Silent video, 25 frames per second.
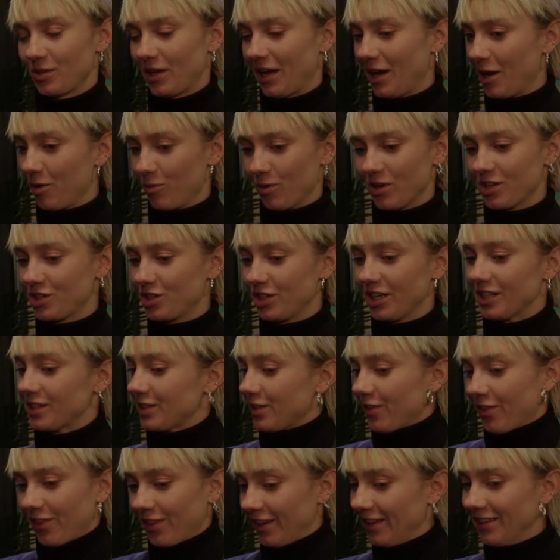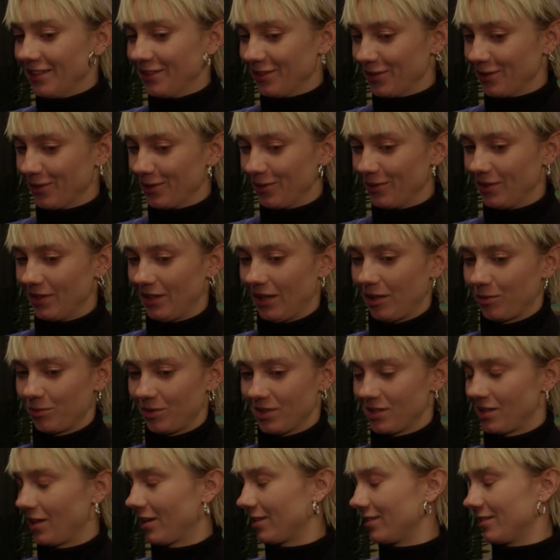I was just thin, and that
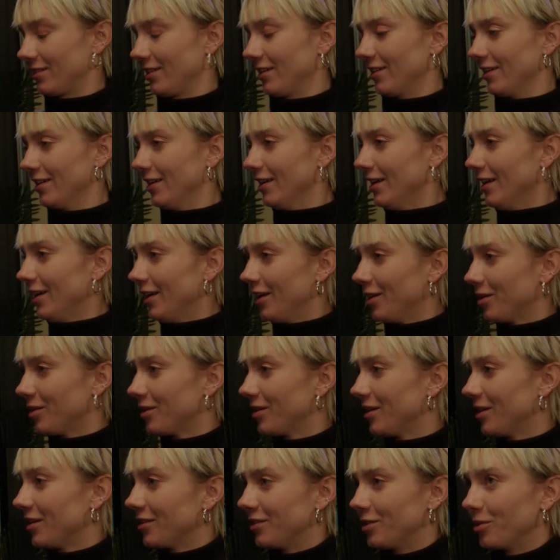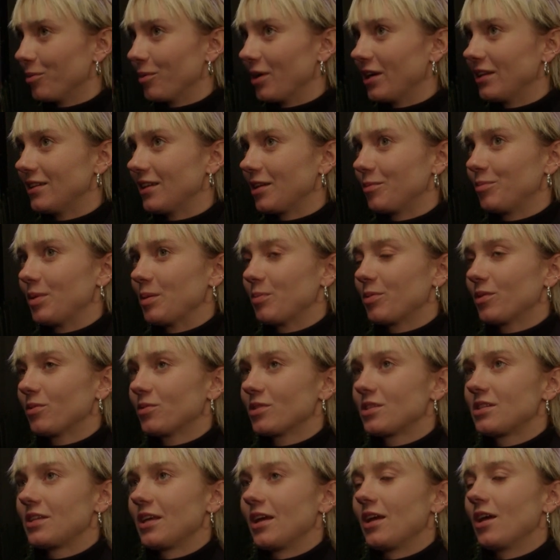was like the way that people
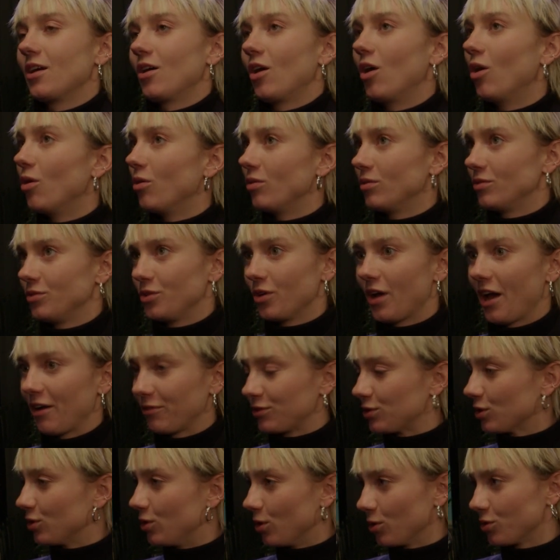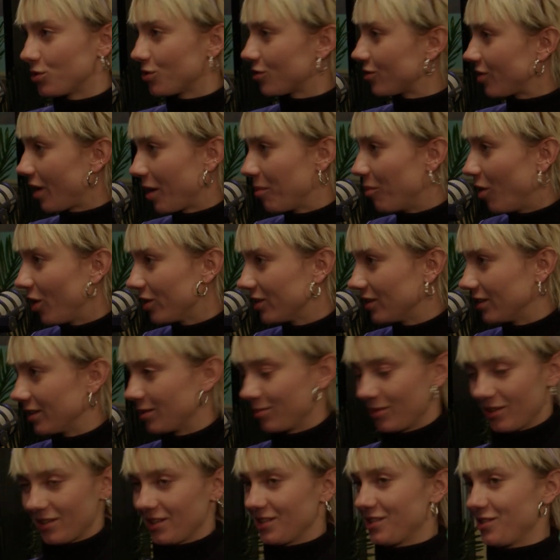would say, oh, you have to go to try modeling
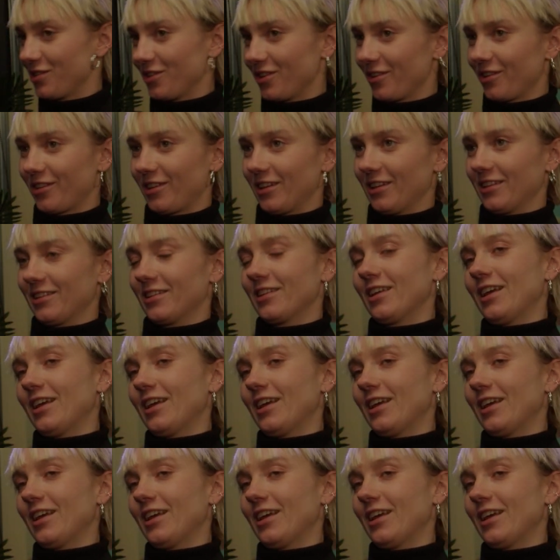because you're thin.